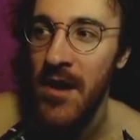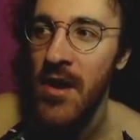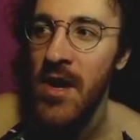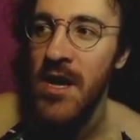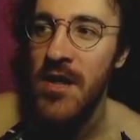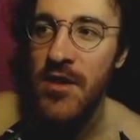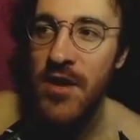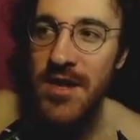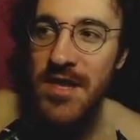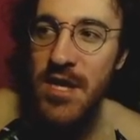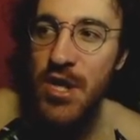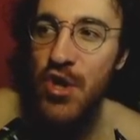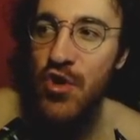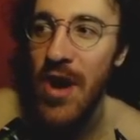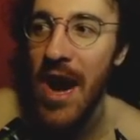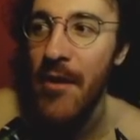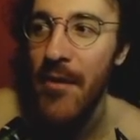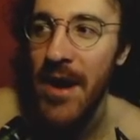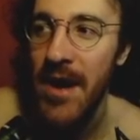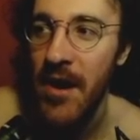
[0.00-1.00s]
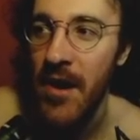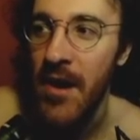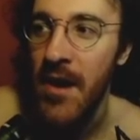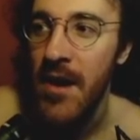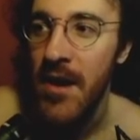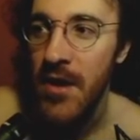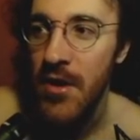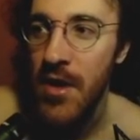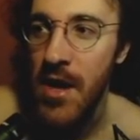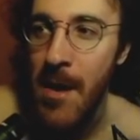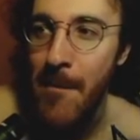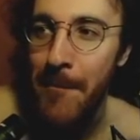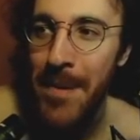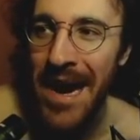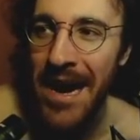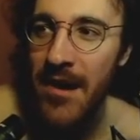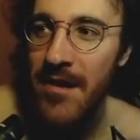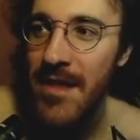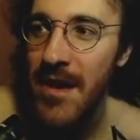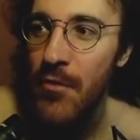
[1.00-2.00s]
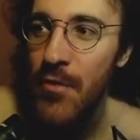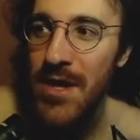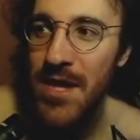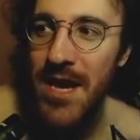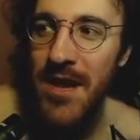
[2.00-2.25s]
now. Look at this strat right here. You come parallel